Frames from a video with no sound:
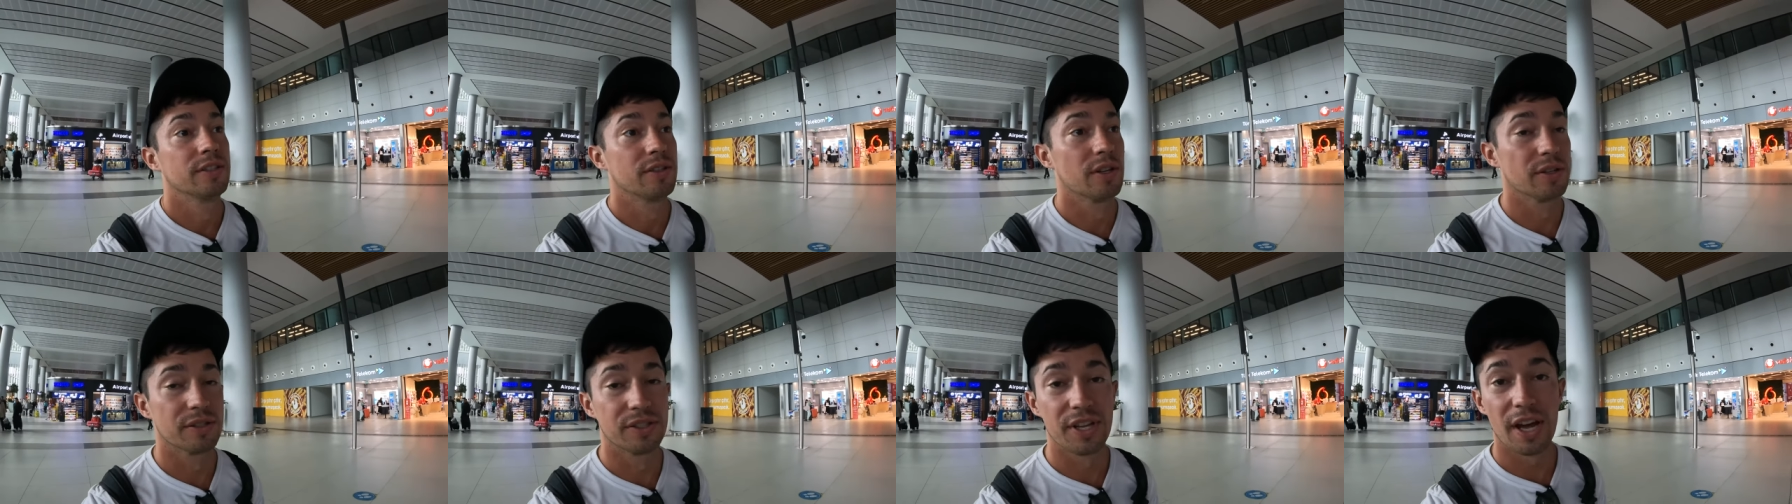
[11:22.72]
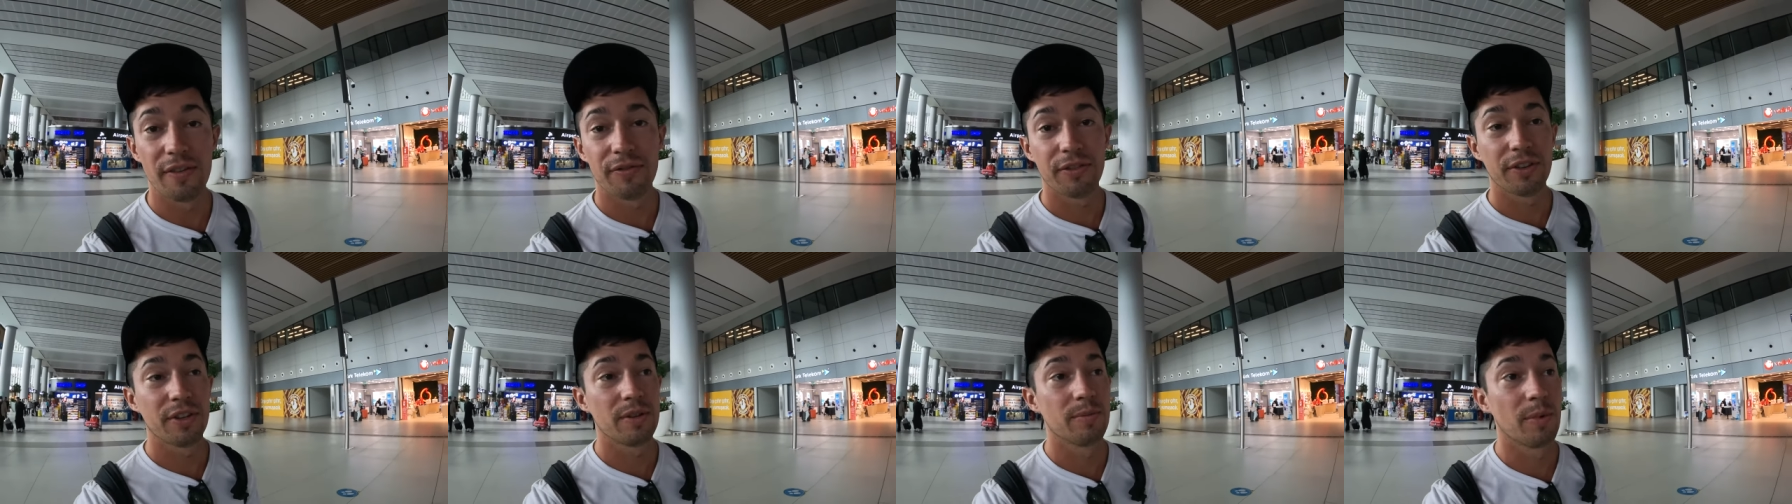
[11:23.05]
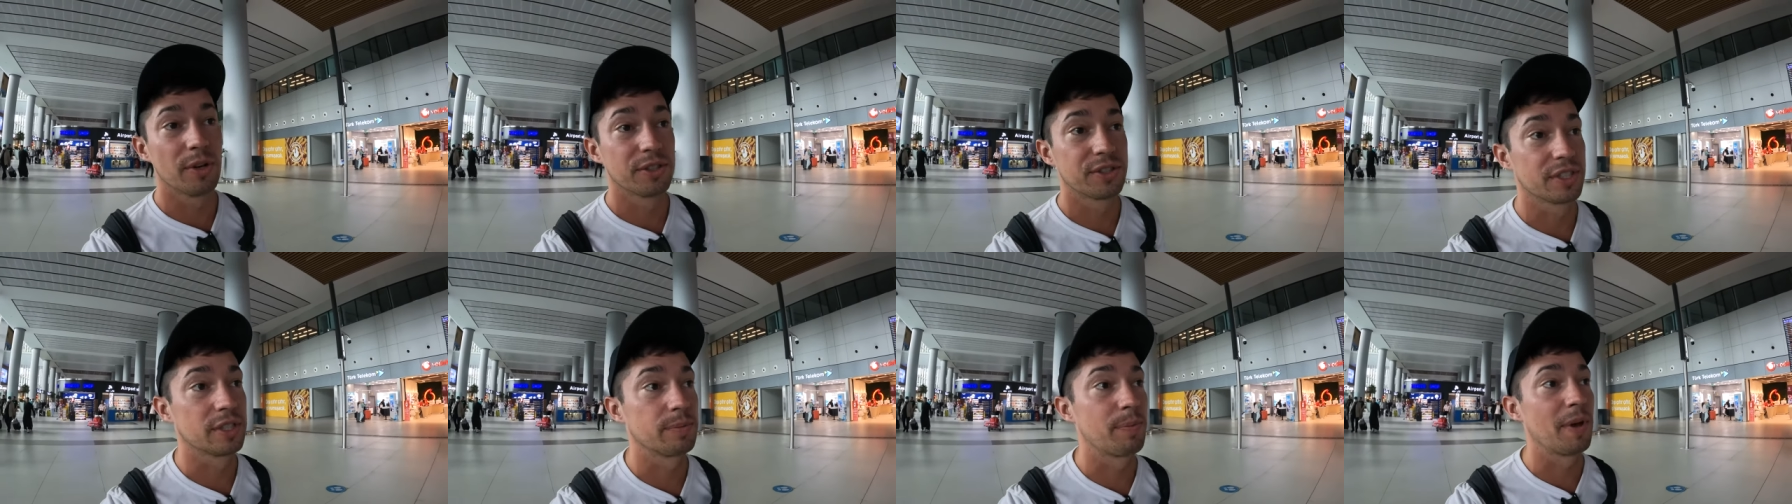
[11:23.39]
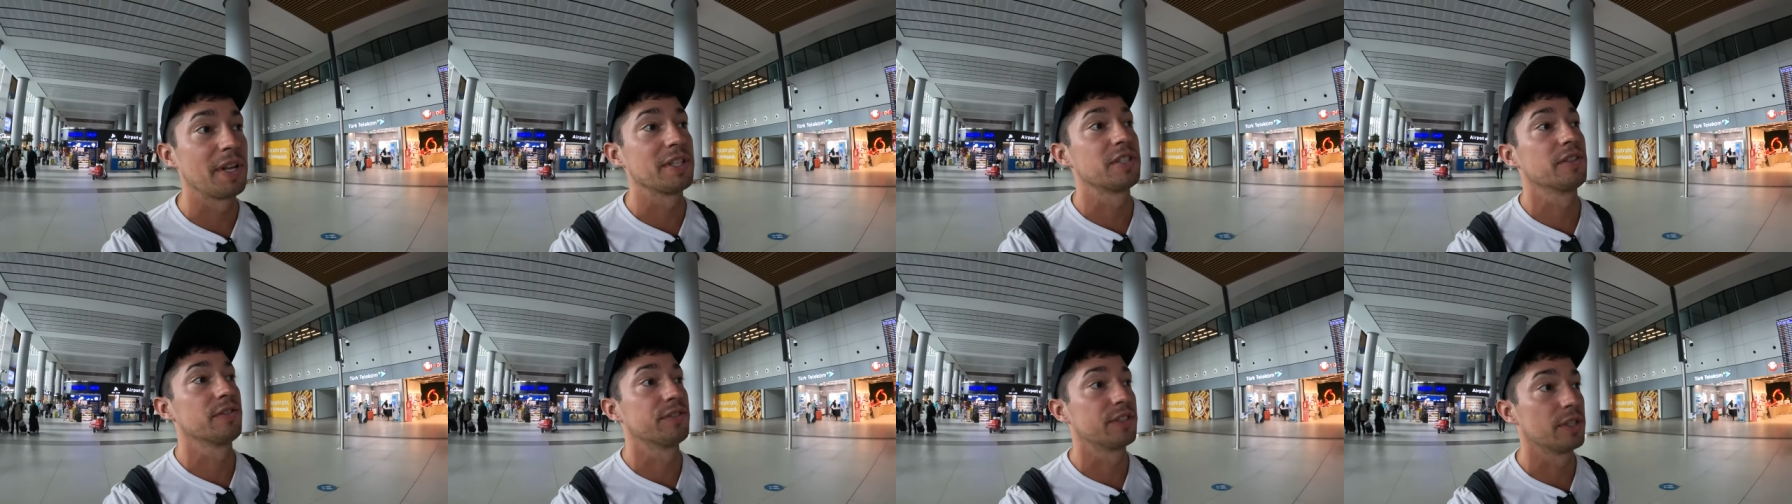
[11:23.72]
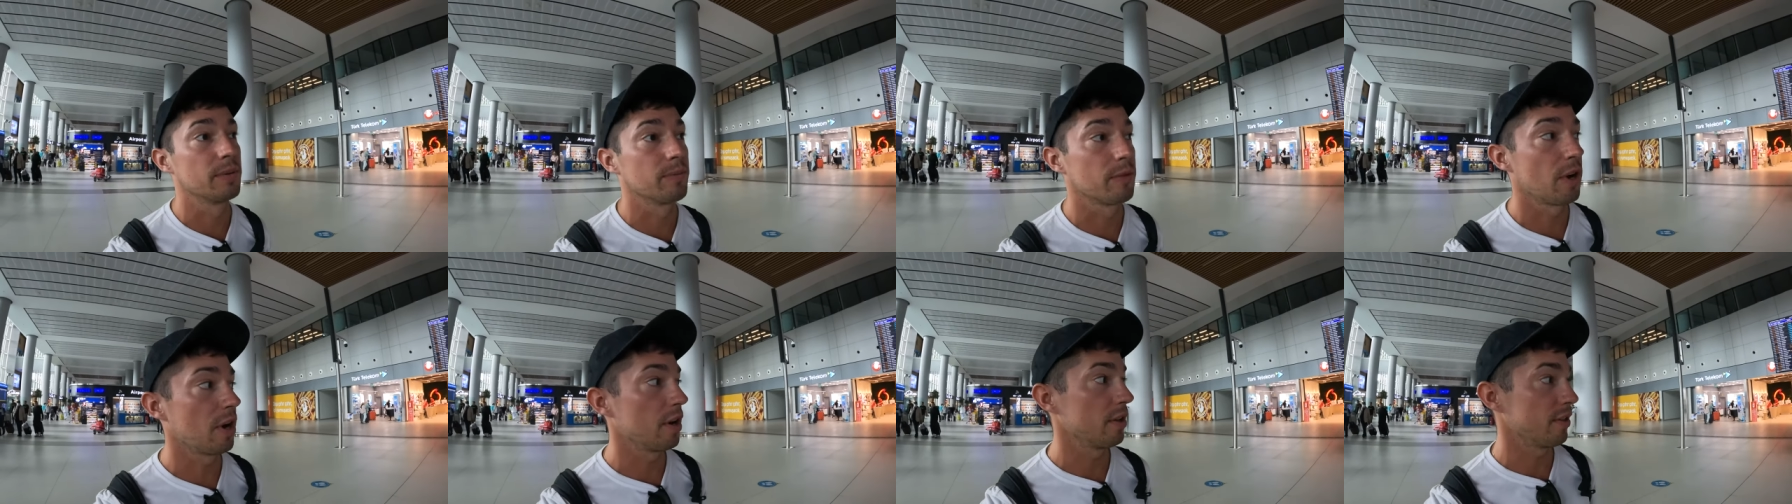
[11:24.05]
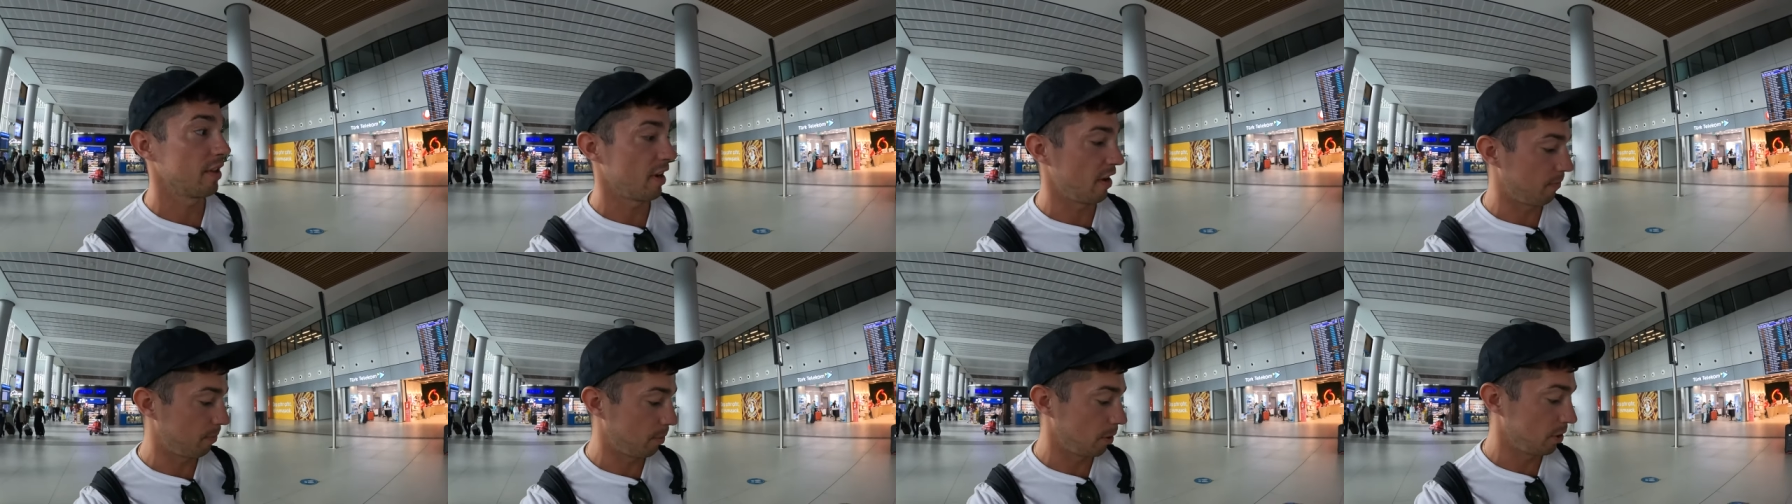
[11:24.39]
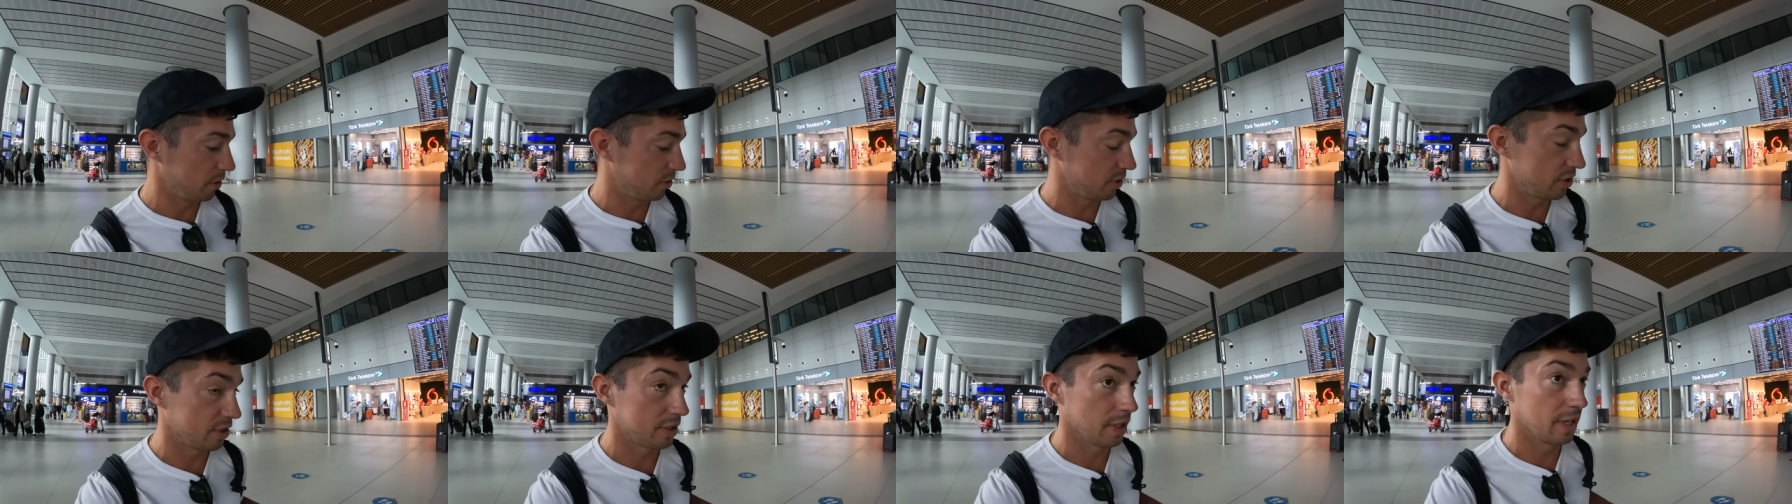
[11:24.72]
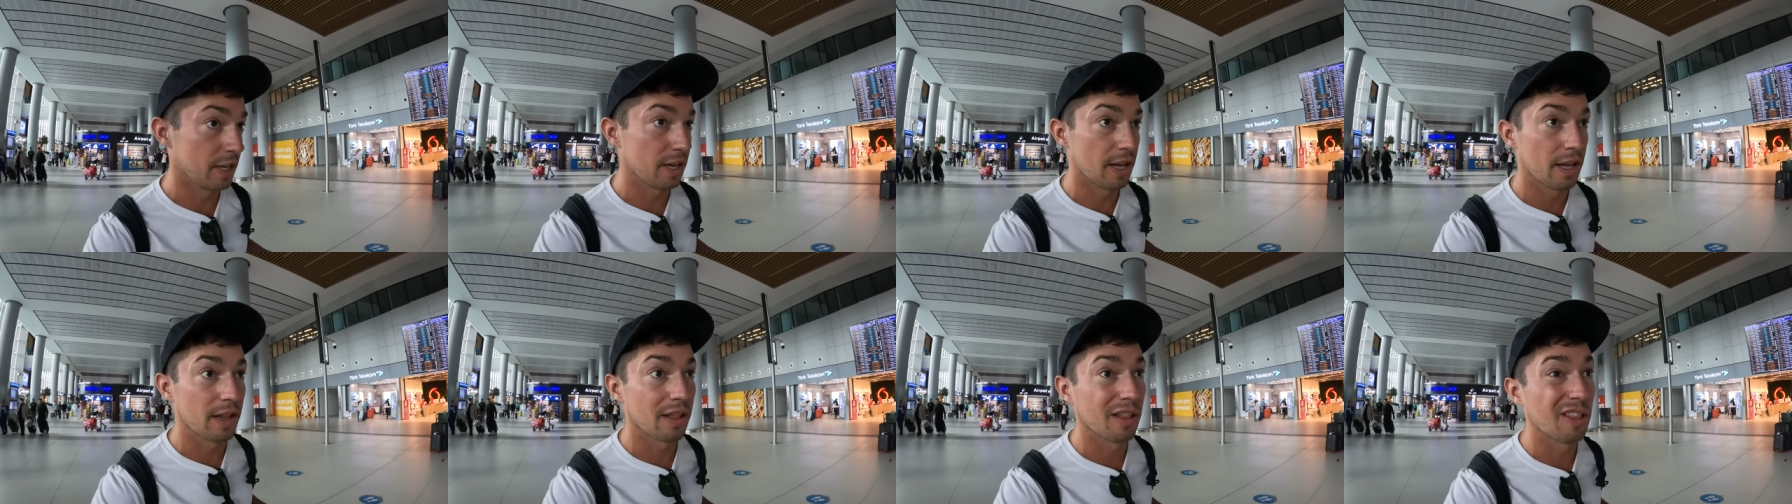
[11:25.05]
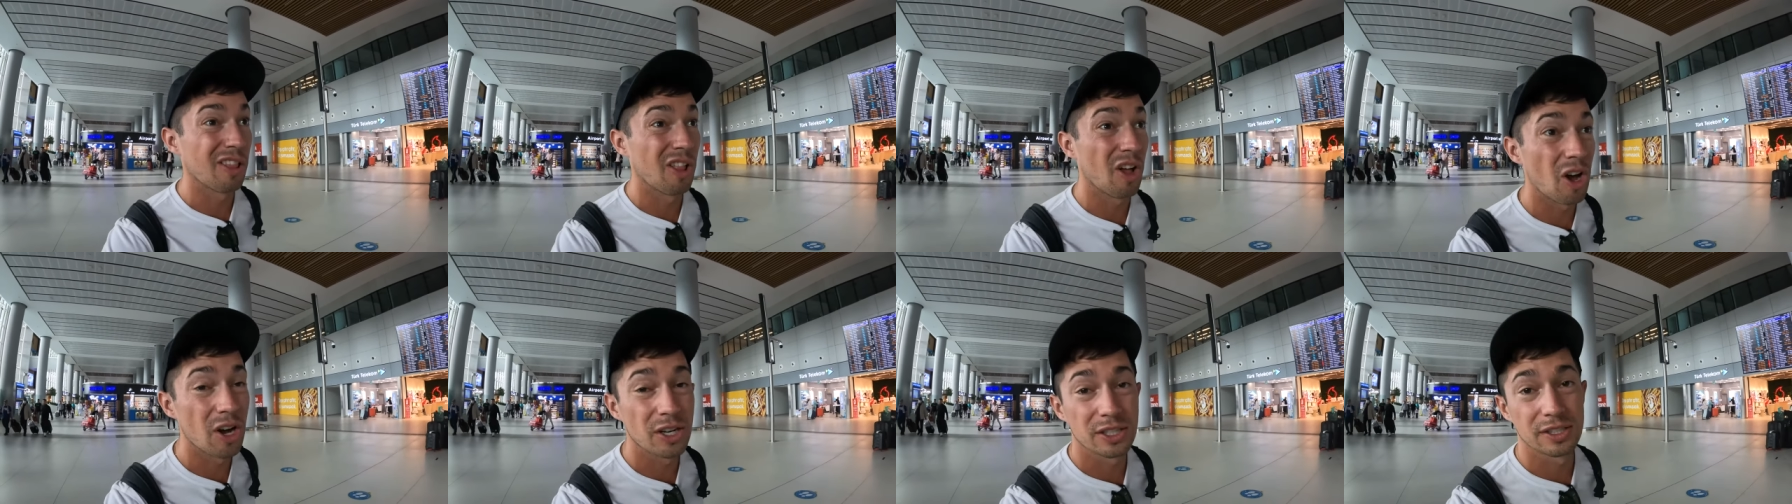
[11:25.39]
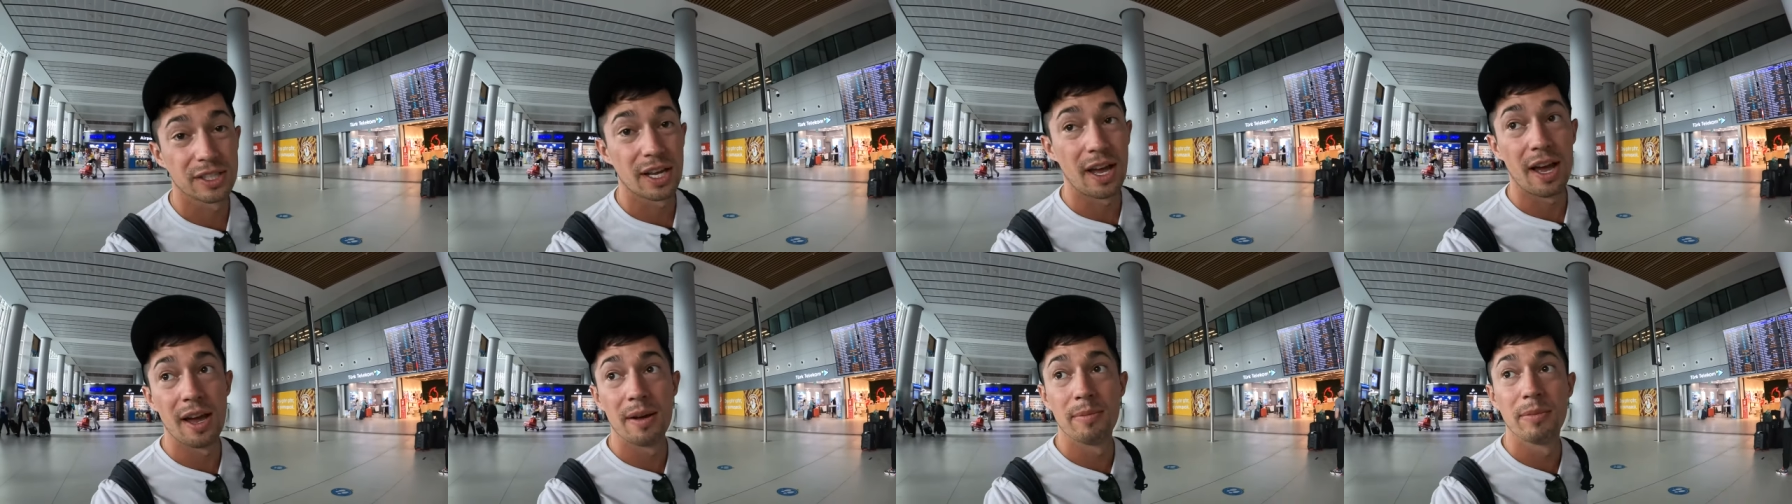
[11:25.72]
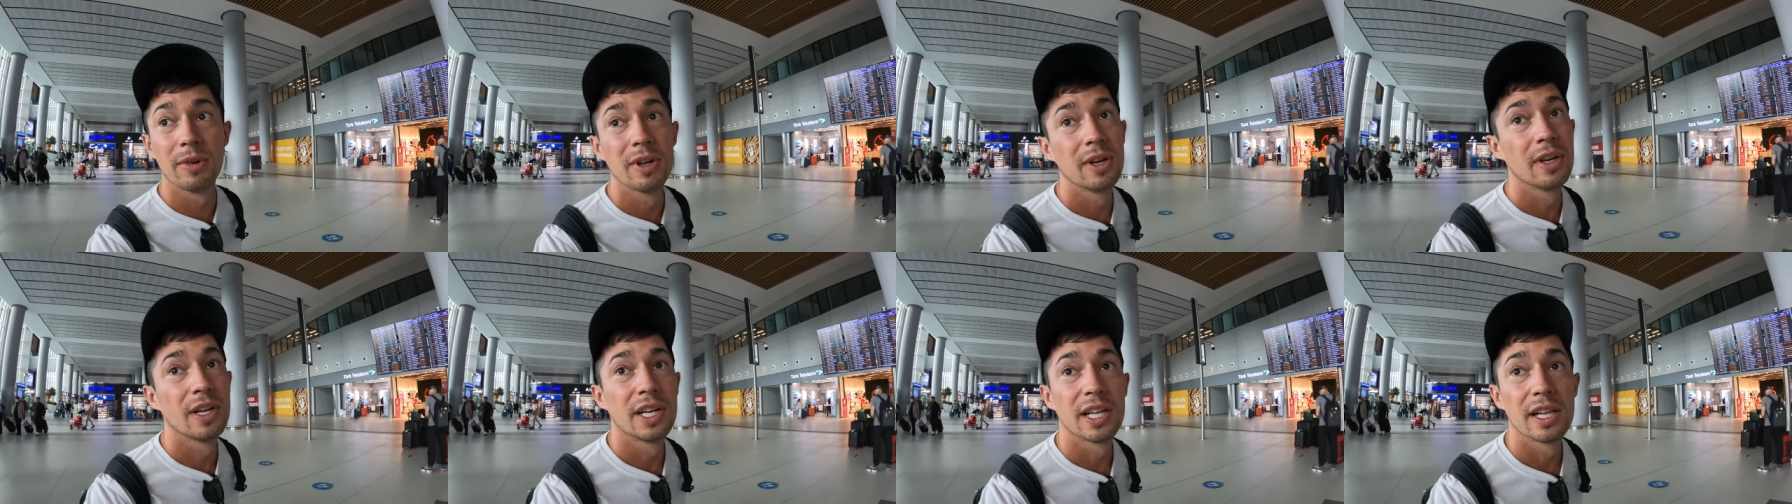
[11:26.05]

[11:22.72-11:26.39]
So it's definitely the most expensive SIM card that I've purchased in a long time.